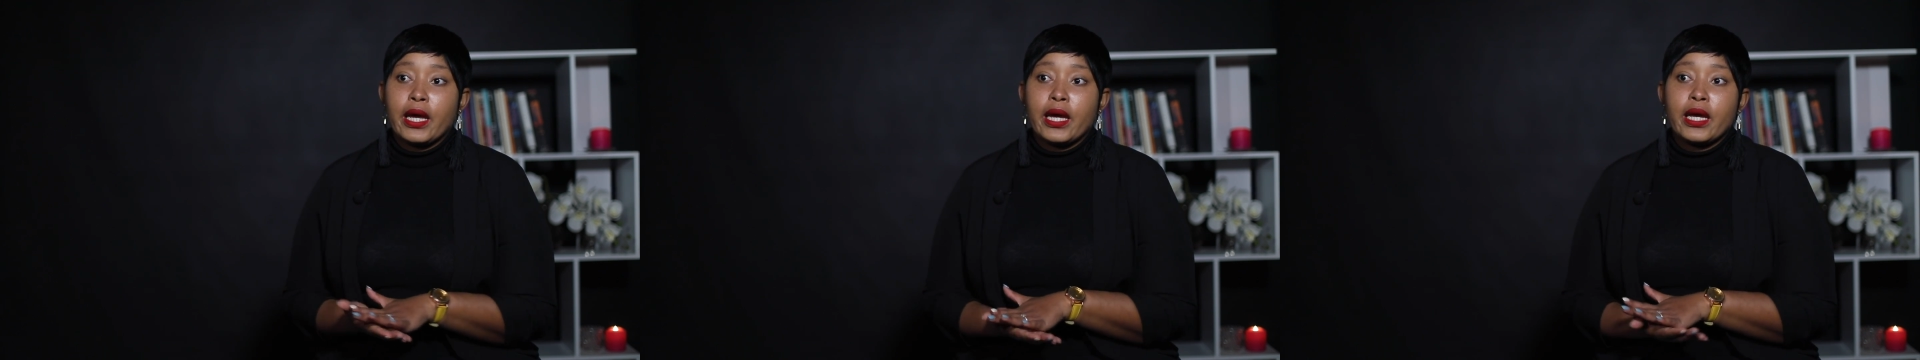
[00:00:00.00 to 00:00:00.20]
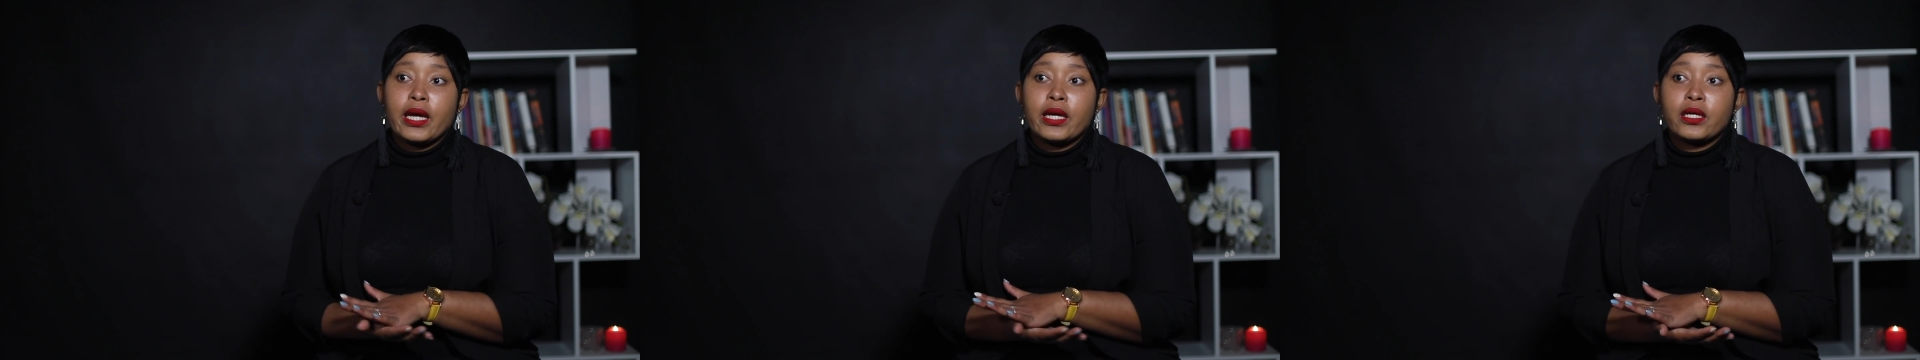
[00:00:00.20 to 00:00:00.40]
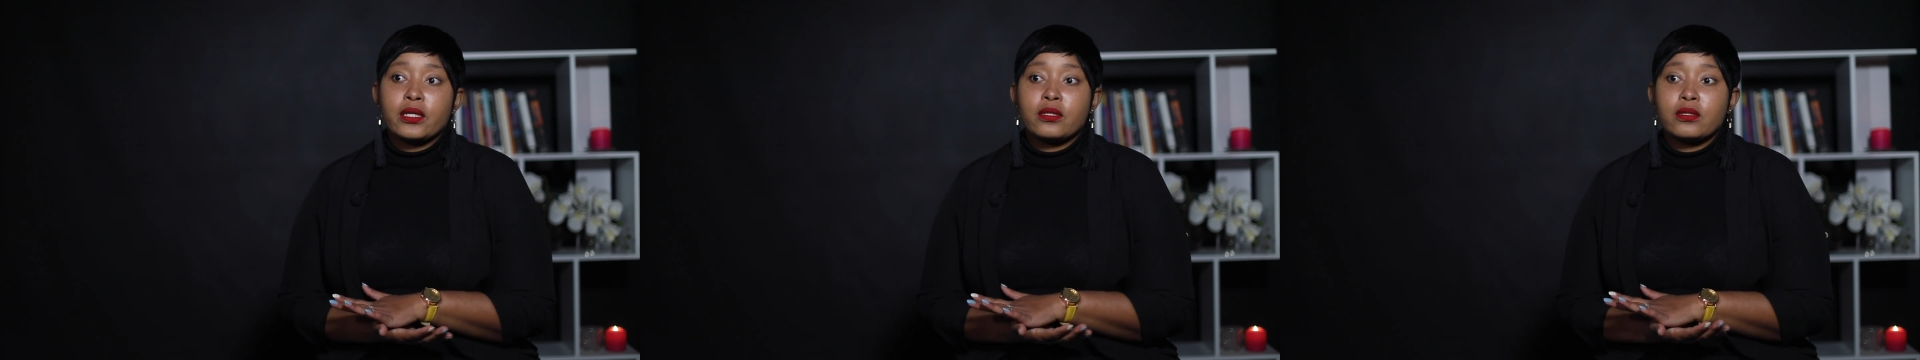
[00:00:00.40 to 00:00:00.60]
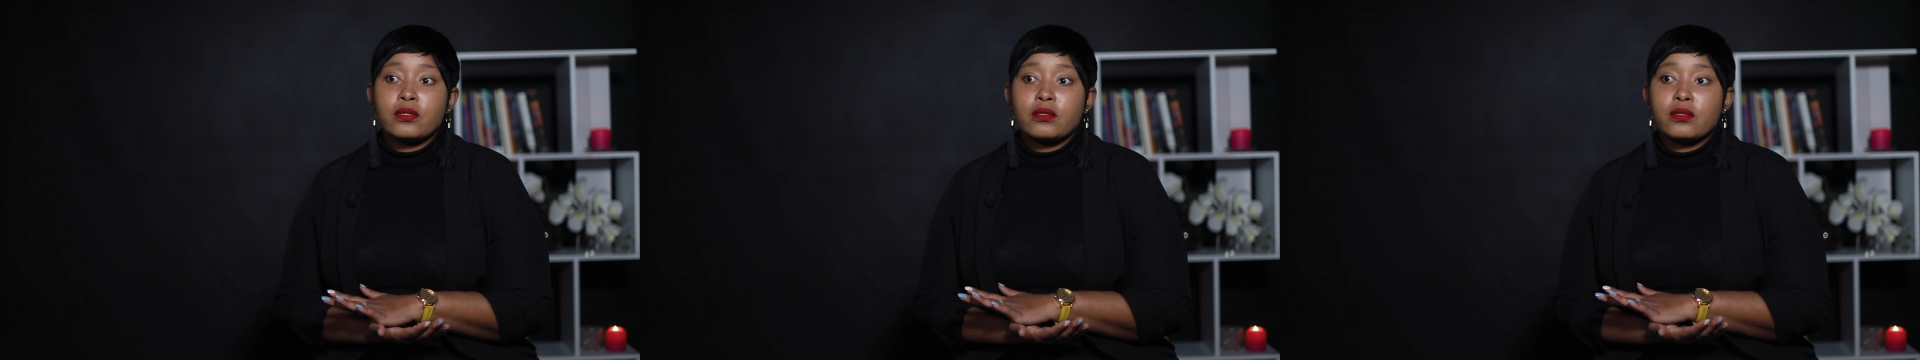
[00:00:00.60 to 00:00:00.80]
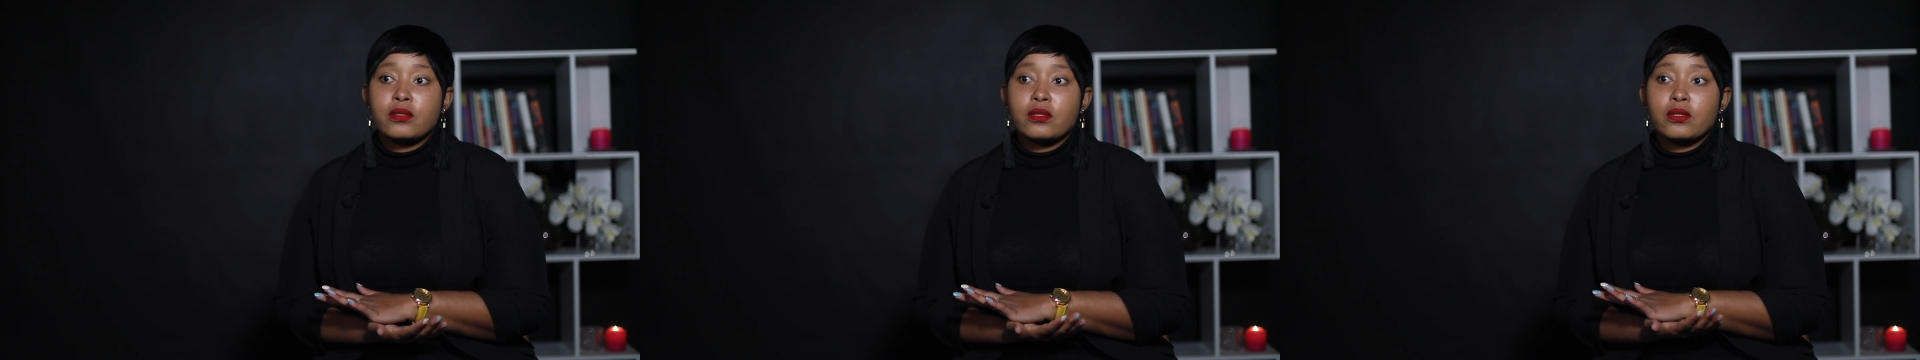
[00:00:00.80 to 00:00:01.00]

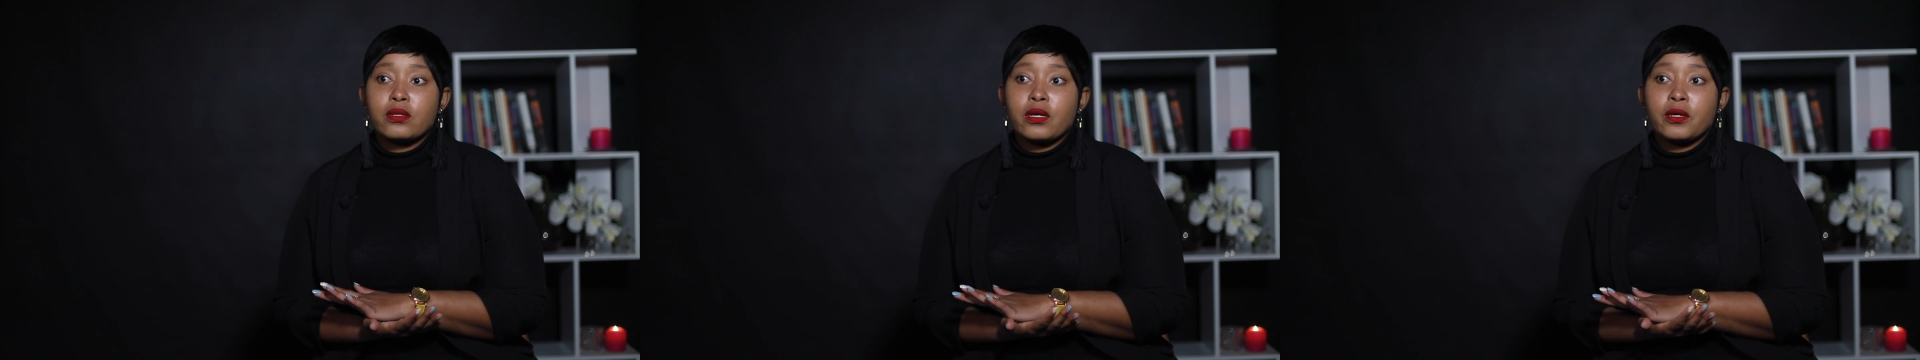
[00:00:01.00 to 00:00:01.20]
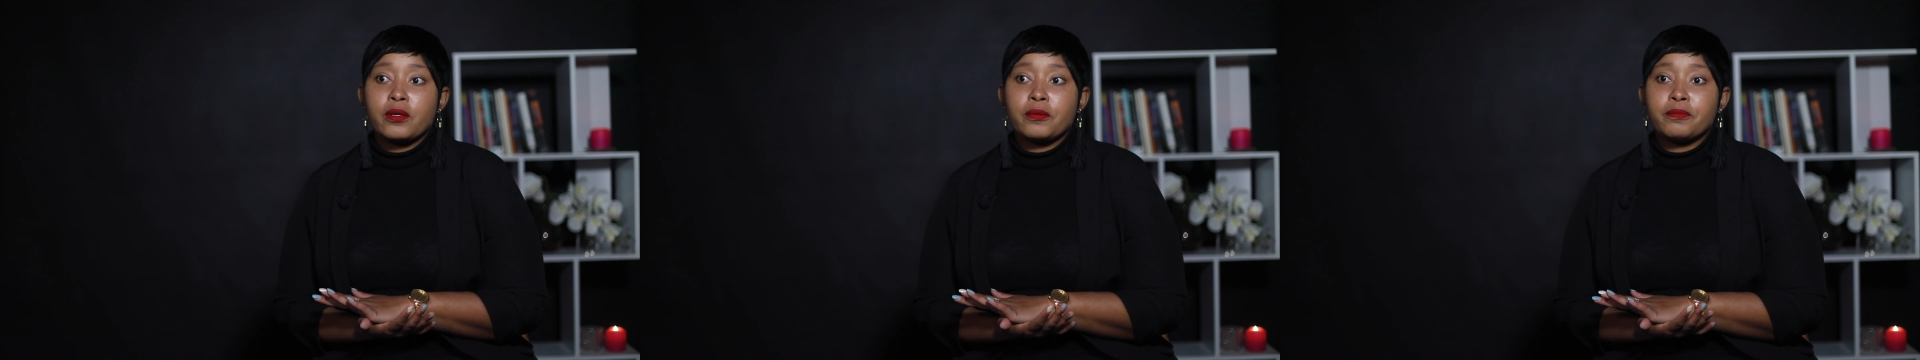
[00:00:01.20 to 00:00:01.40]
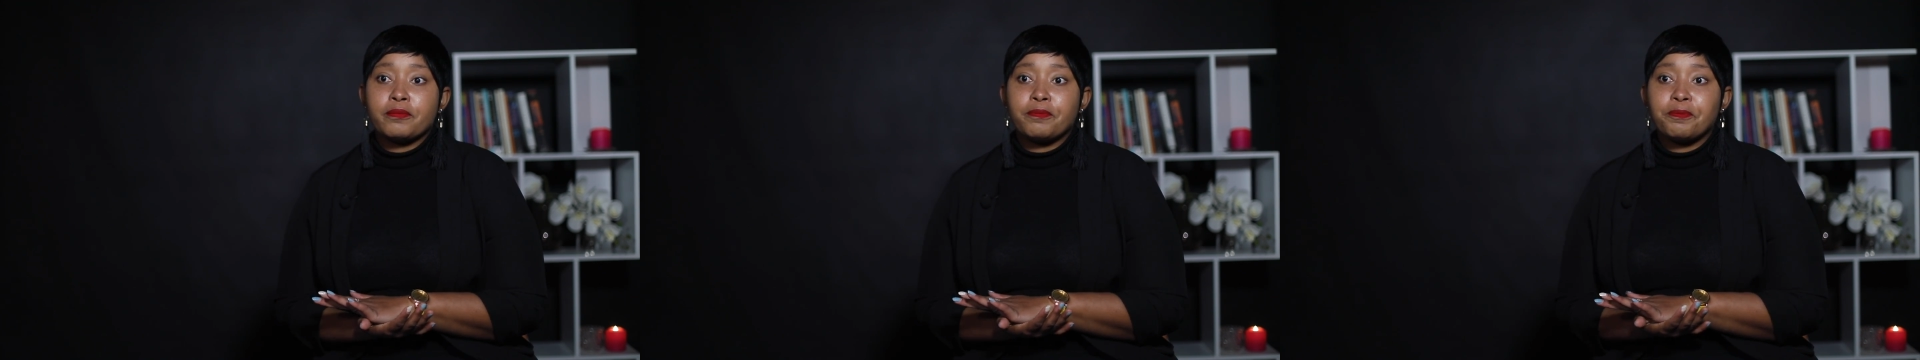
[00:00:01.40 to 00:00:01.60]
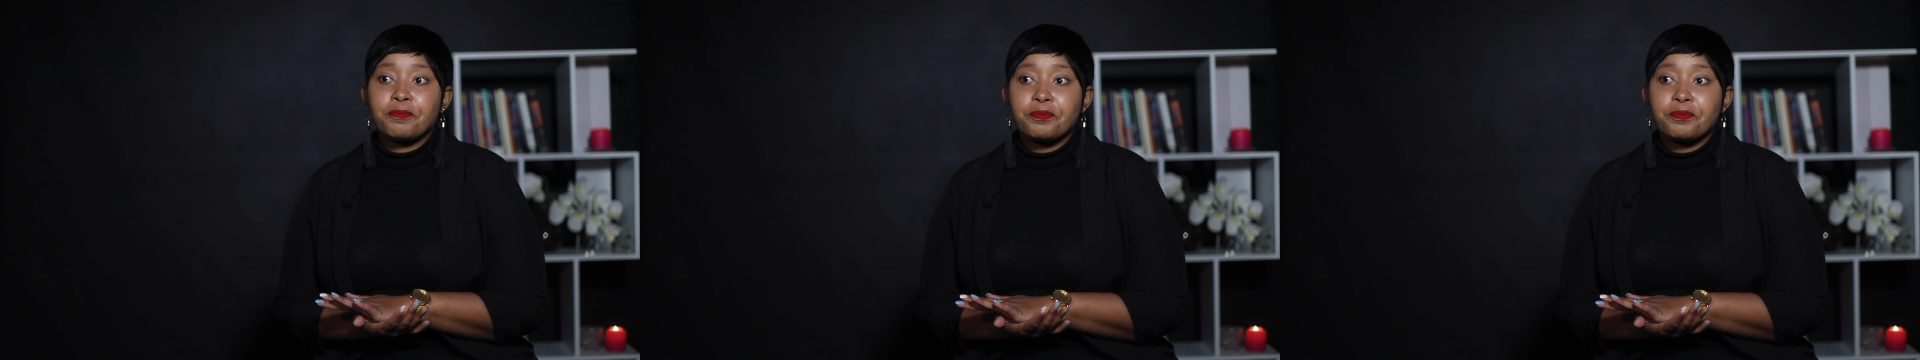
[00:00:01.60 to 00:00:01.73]
And um,